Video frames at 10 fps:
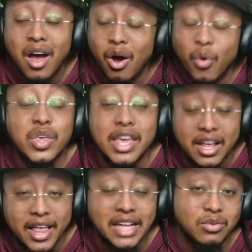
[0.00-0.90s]
oh
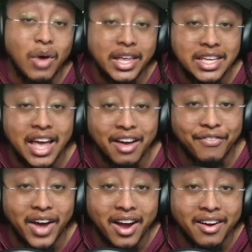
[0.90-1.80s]
yeah, that's why he got
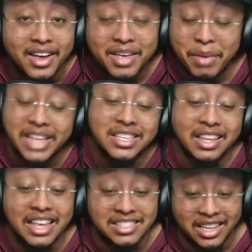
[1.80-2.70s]
fired.
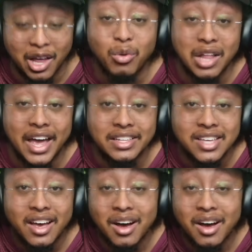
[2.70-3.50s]
Basically his lowlights.